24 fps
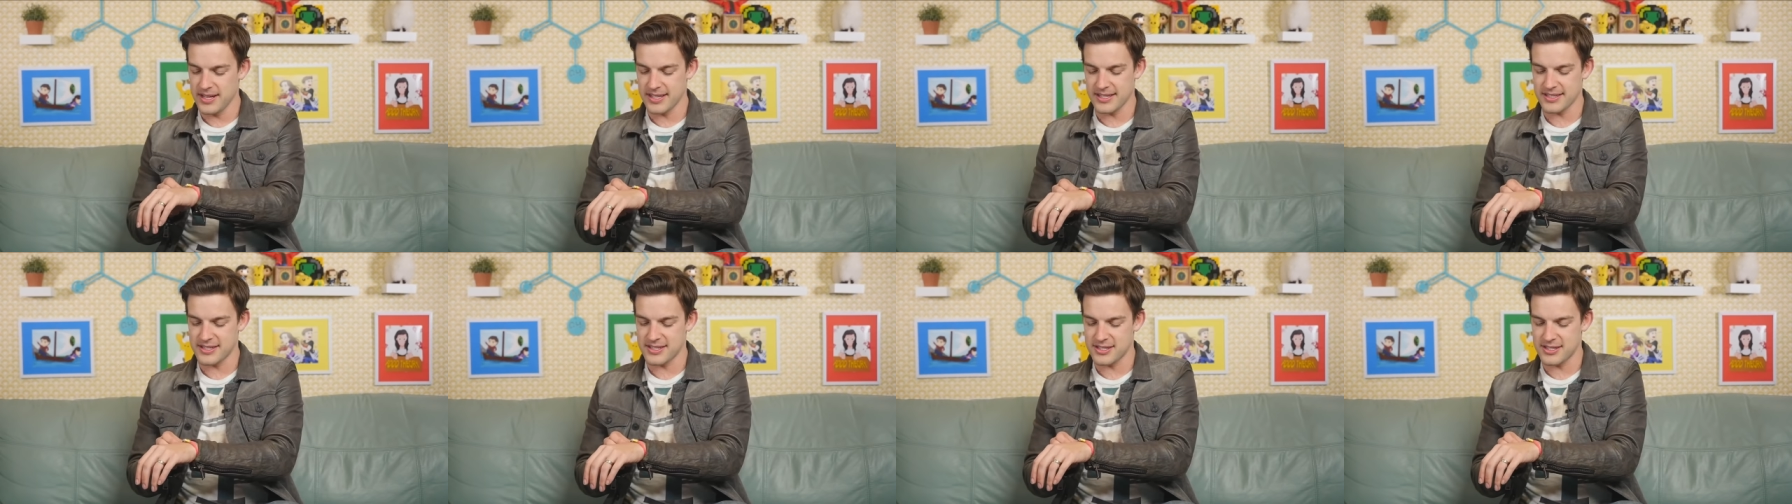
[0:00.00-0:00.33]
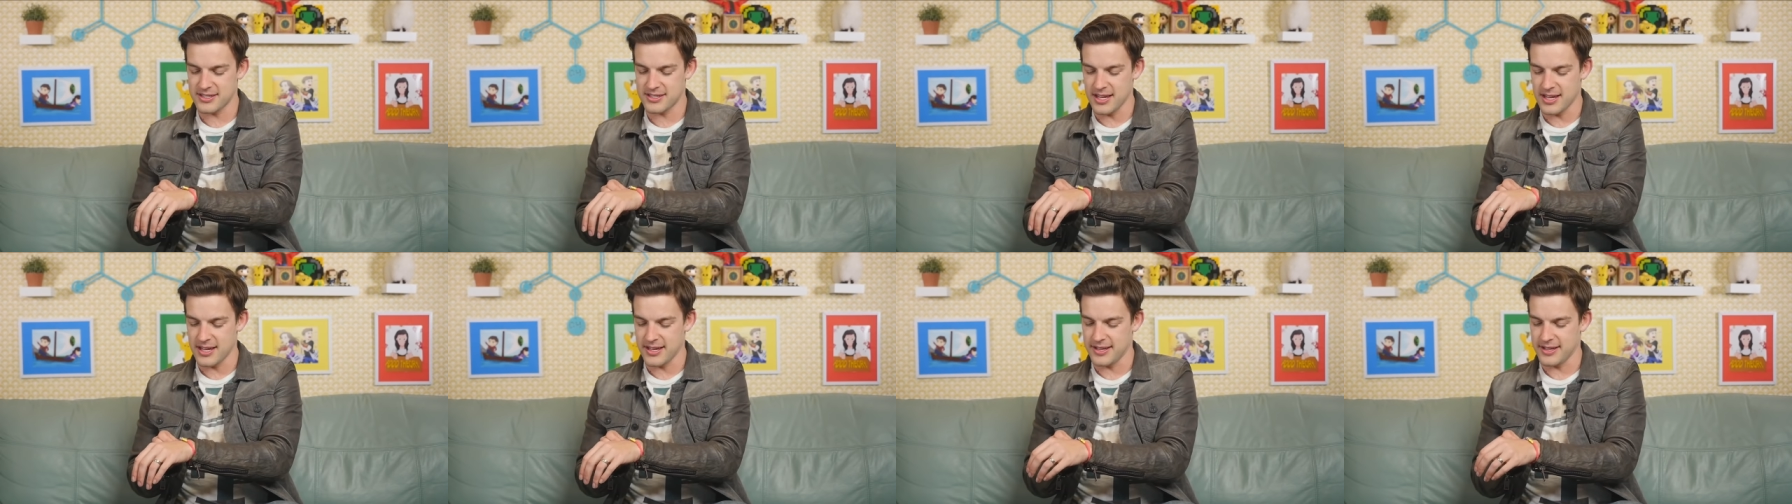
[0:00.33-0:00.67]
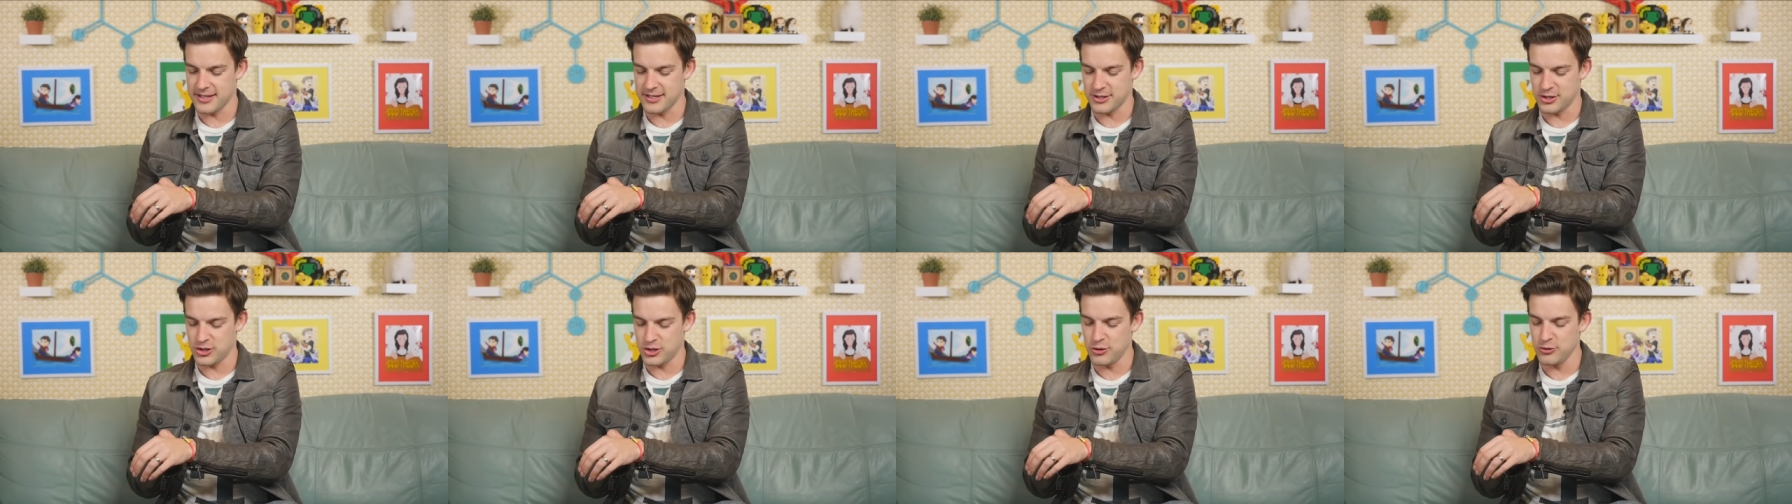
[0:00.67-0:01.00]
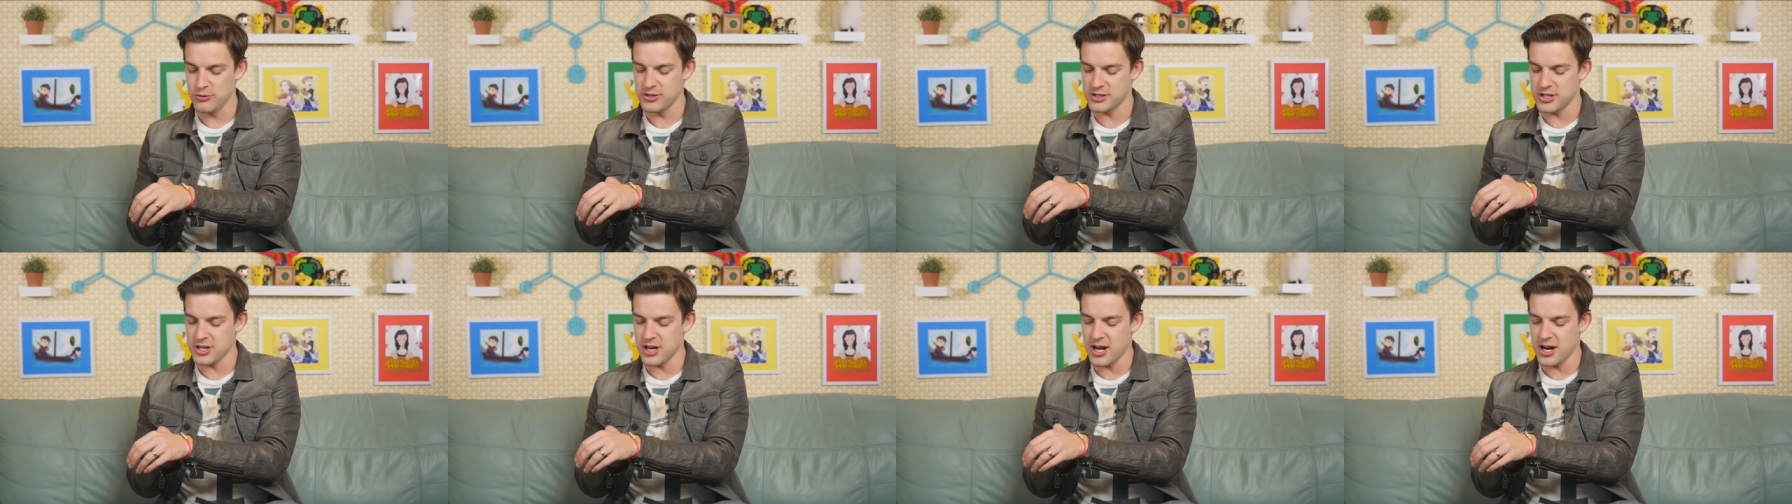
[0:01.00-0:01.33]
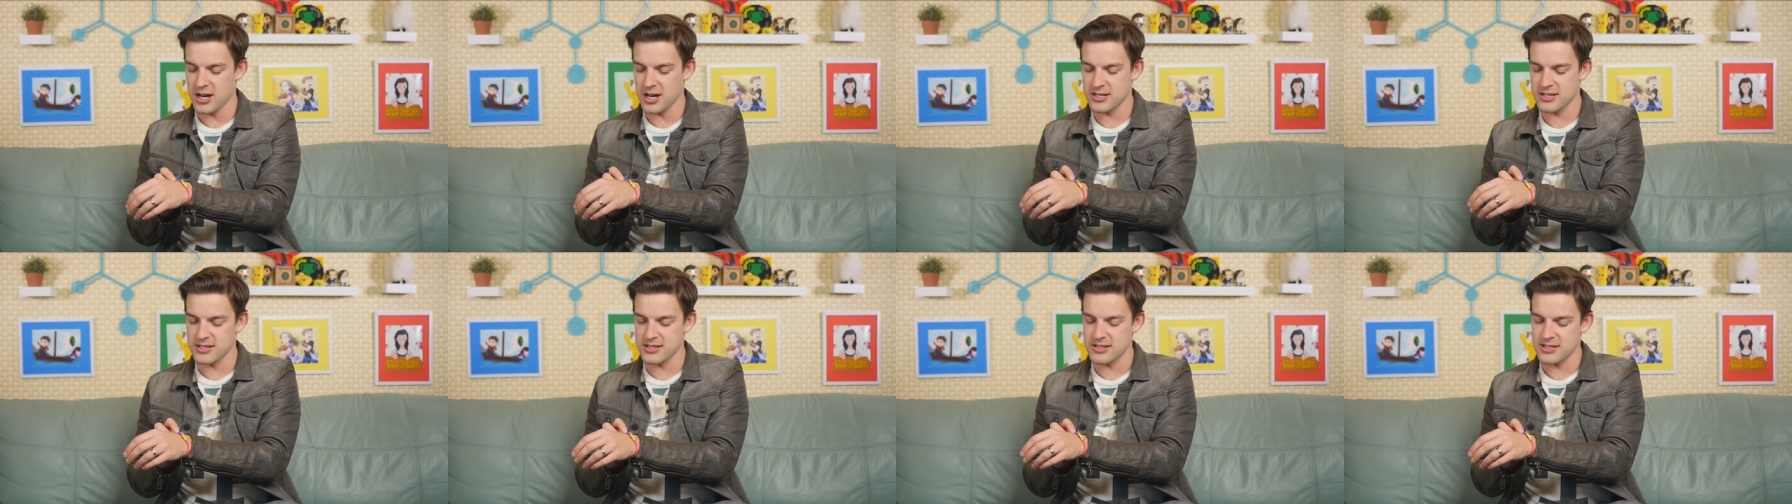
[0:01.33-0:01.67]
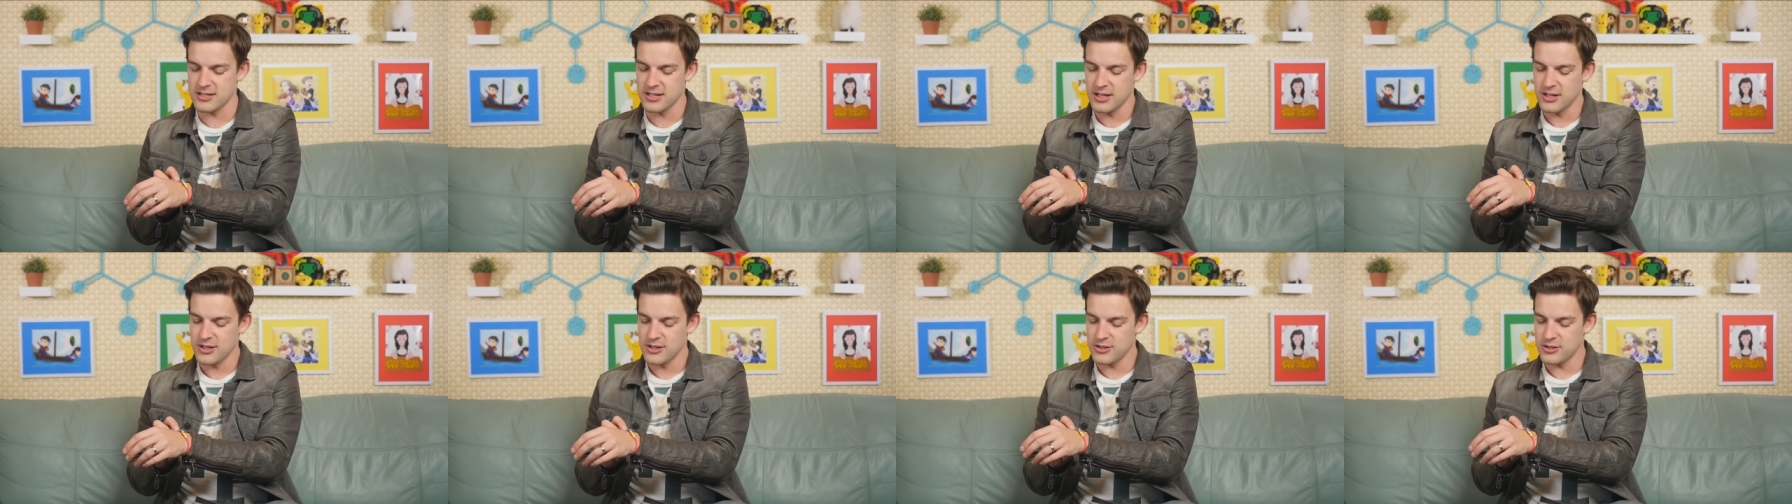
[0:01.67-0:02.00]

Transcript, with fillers: is it's 2 stars,